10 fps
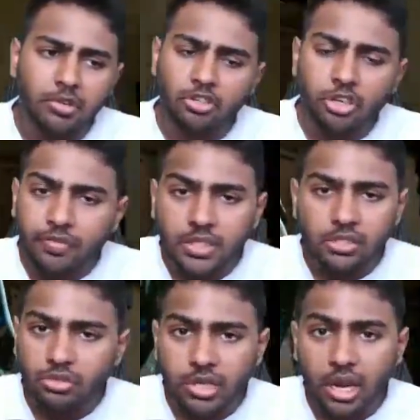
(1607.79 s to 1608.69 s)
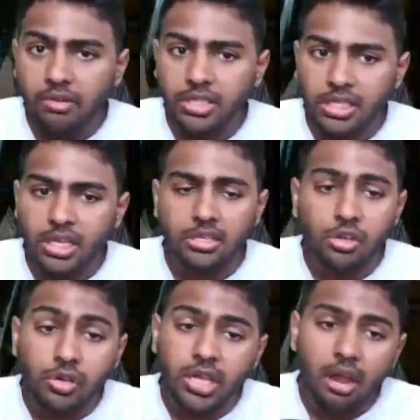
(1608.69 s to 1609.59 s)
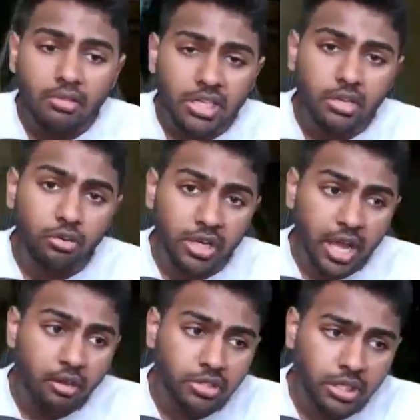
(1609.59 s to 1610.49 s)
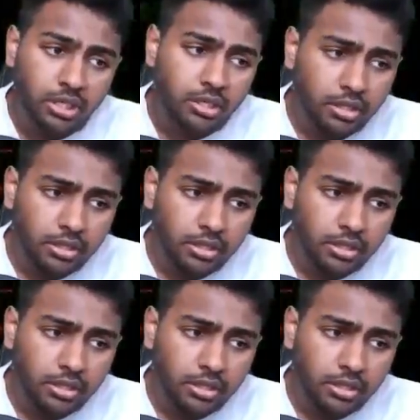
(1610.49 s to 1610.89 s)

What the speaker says: But the truth is, it's not guaranteed hit. It's only guaranteed on count hit.